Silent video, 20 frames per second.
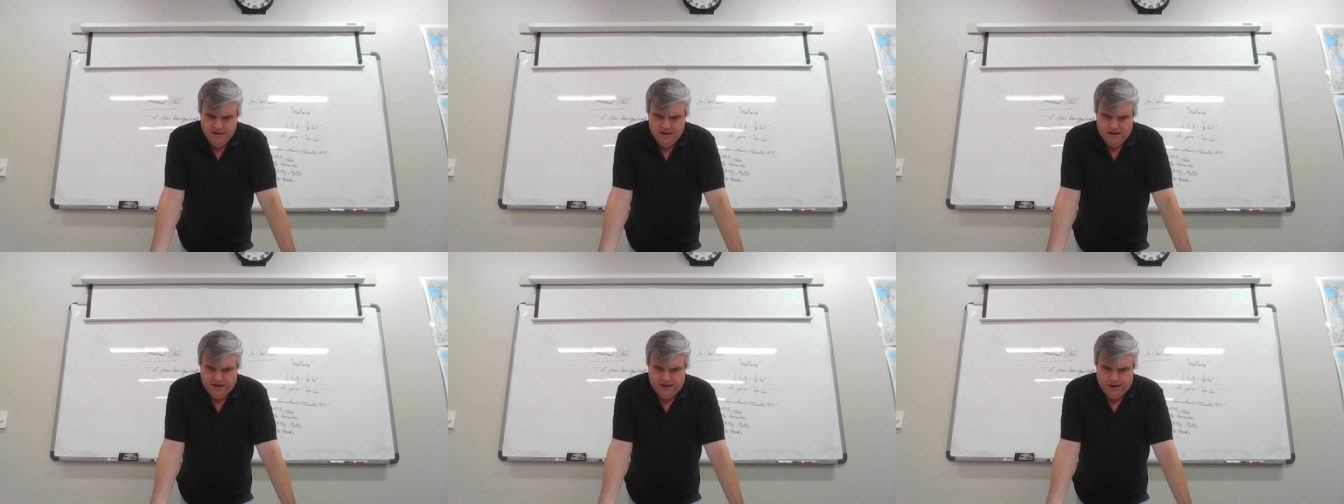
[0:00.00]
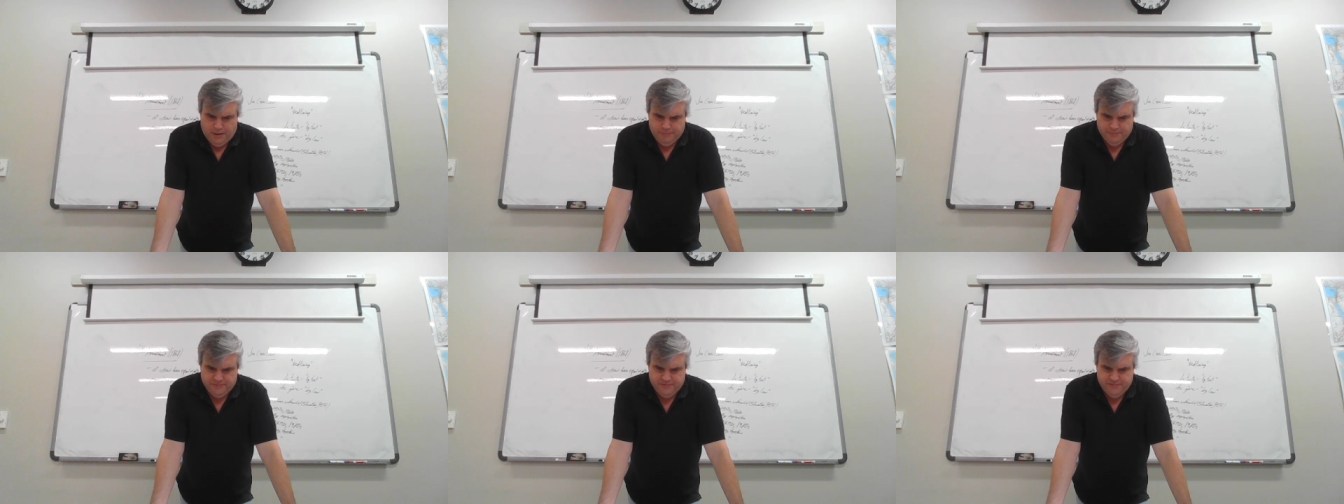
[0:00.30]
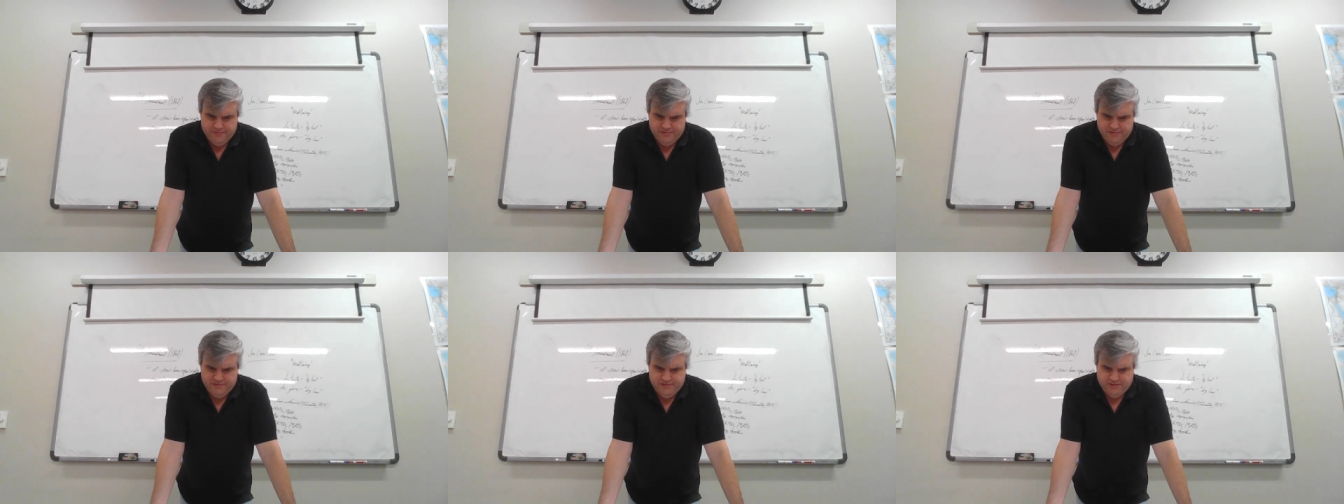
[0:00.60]
Um,
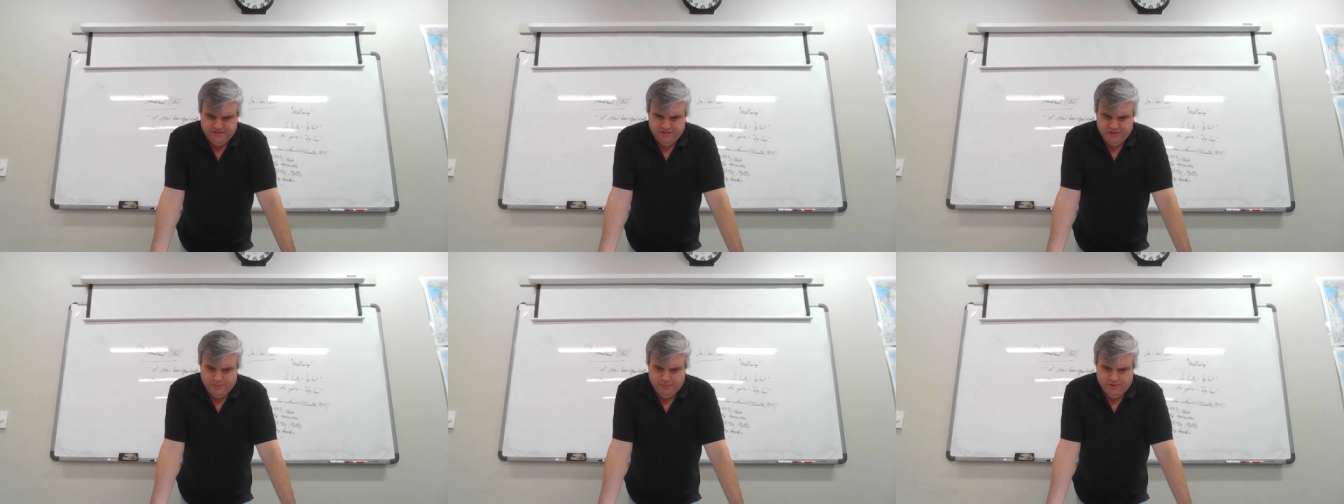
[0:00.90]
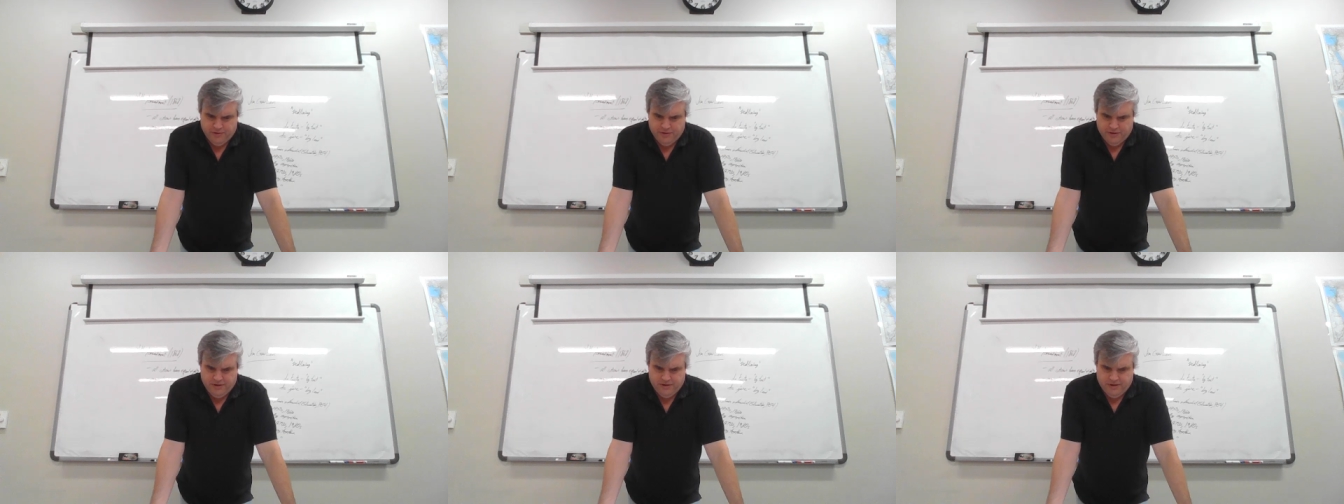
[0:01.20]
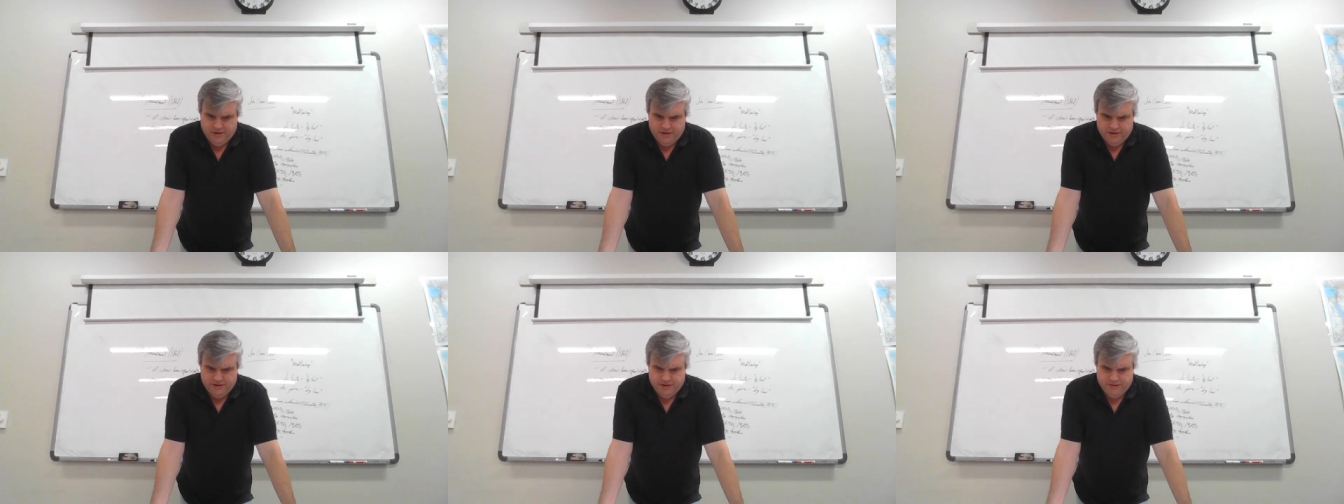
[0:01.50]
it's similar
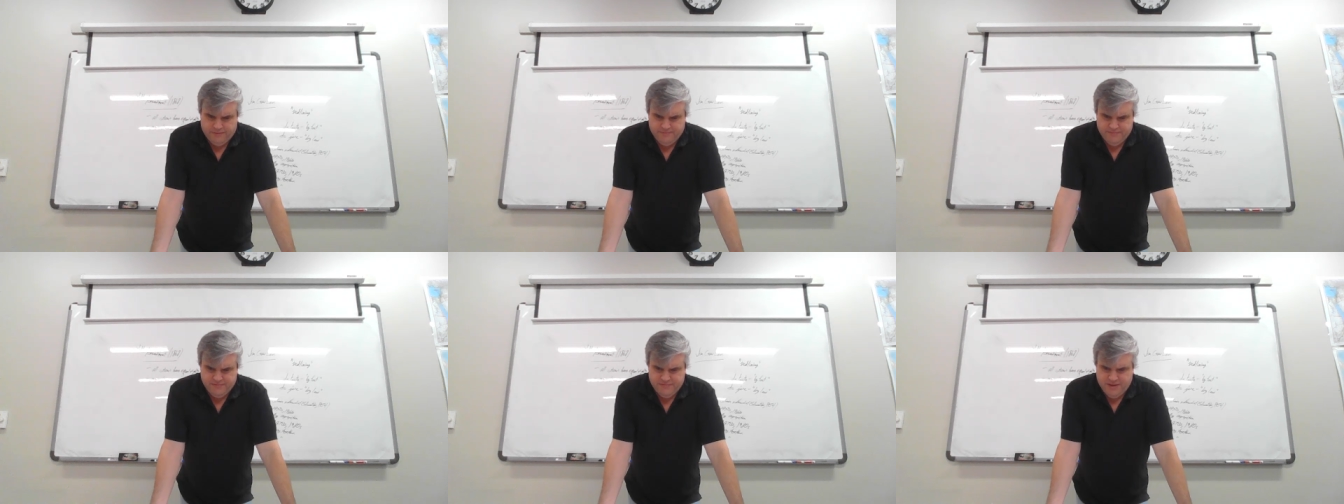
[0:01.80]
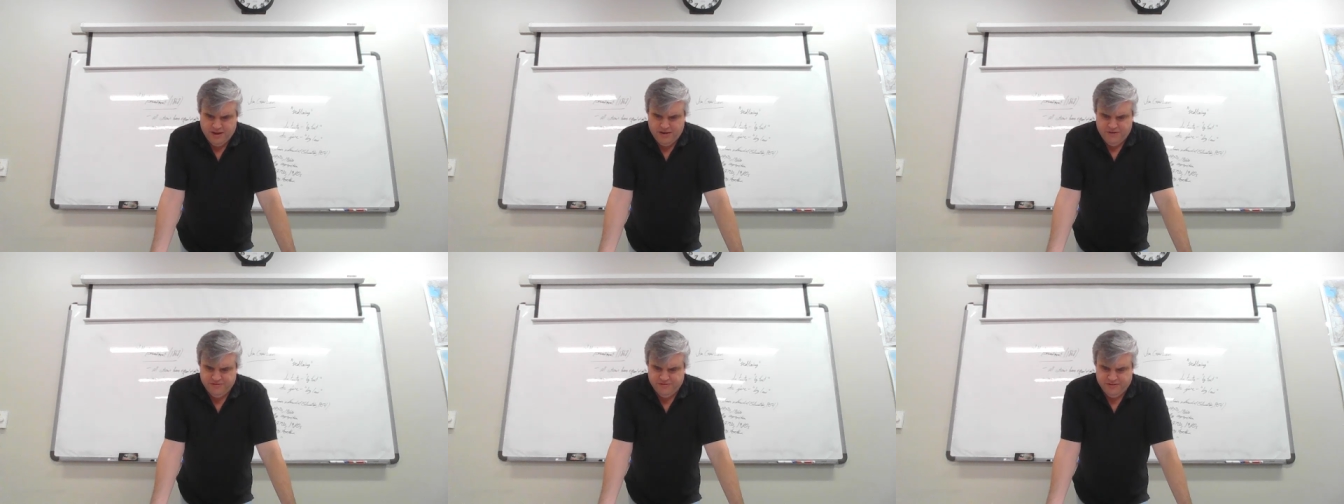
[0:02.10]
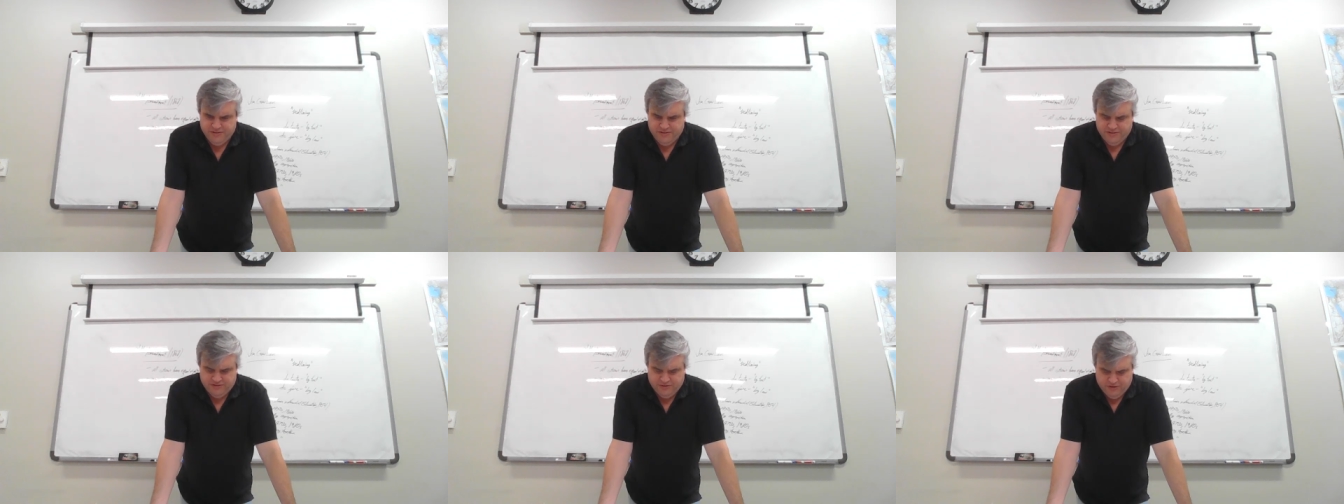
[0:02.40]
uh, in uh,
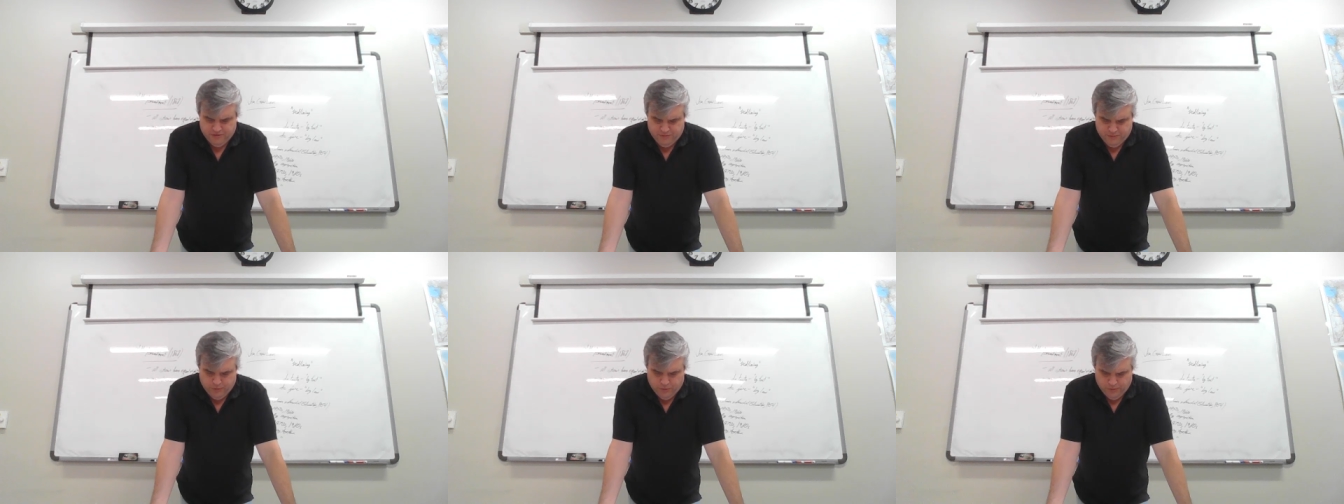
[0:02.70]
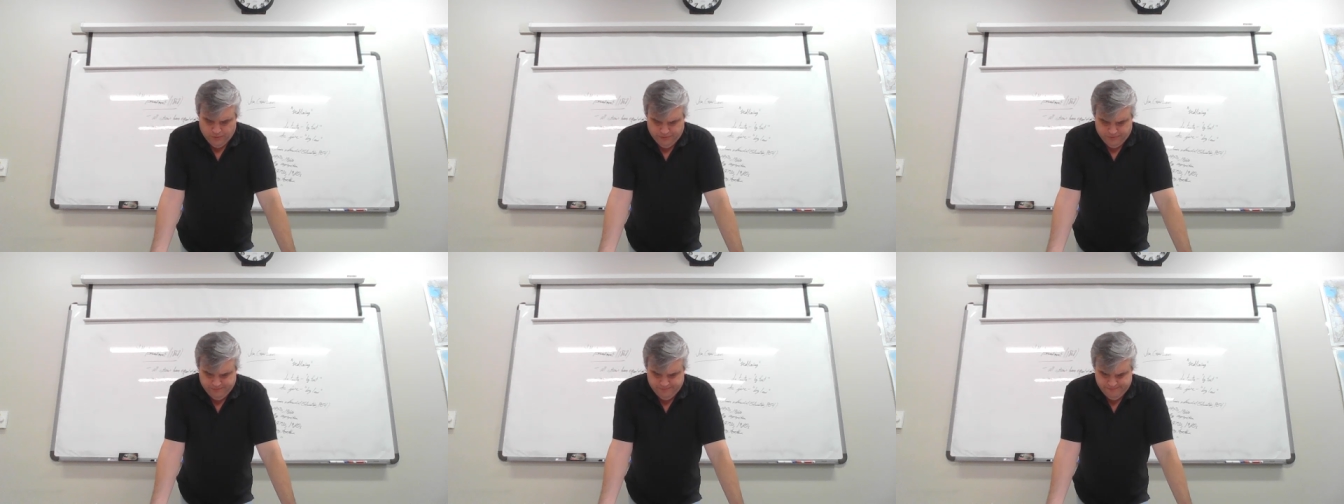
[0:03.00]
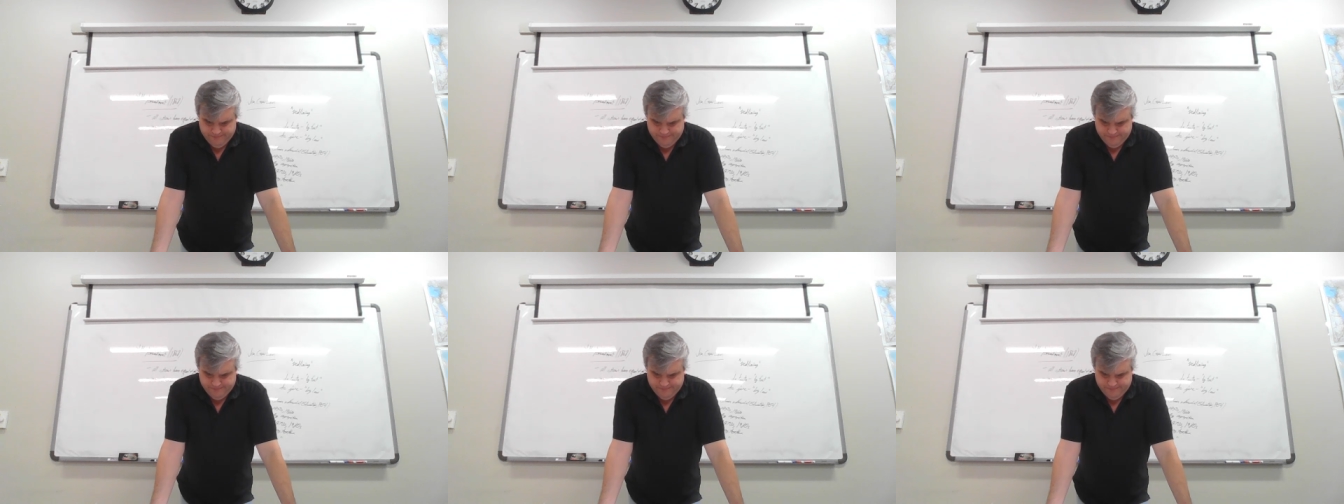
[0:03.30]
Houston and so forth.